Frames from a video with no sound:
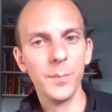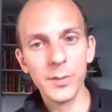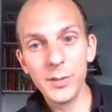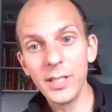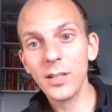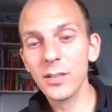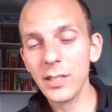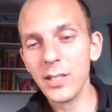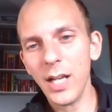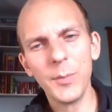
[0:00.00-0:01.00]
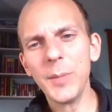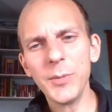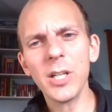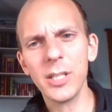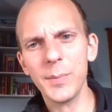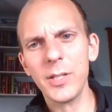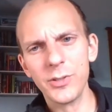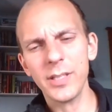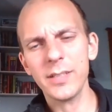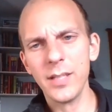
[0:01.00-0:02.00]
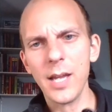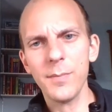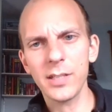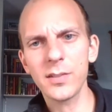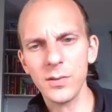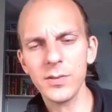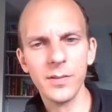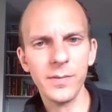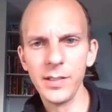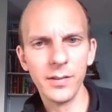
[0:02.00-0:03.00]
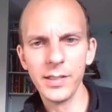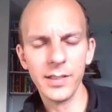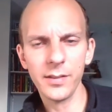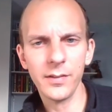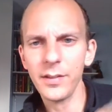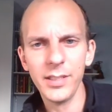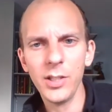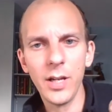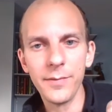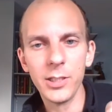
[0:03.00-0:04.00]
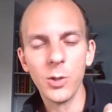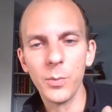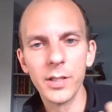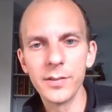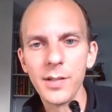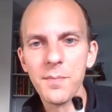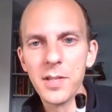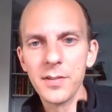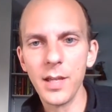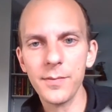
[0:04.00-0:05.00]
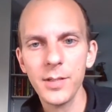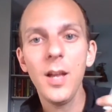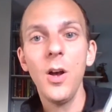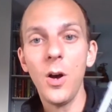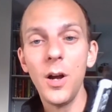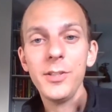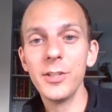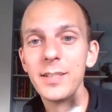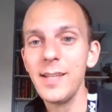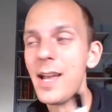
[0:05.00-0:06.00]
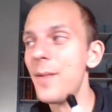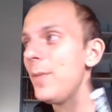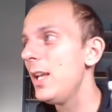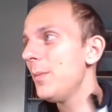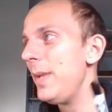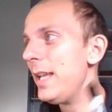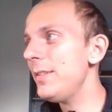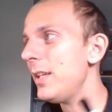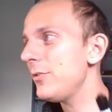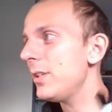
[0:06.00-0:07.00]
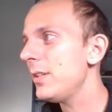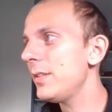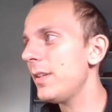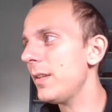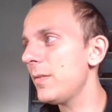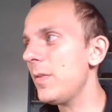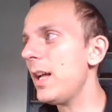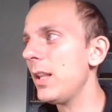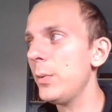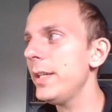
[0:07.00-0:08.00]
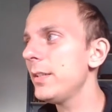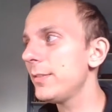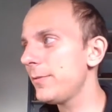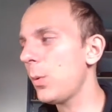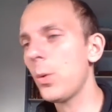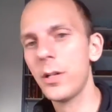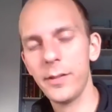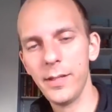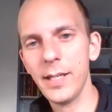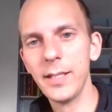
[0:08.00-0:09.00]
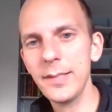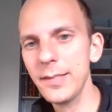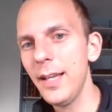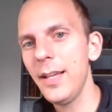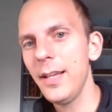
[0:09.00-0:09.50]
Particularly, I'm, I'm talking about your exam exclusively here, Laura. You don't have any homework assignments left. On your exam, pay attention to the following four things.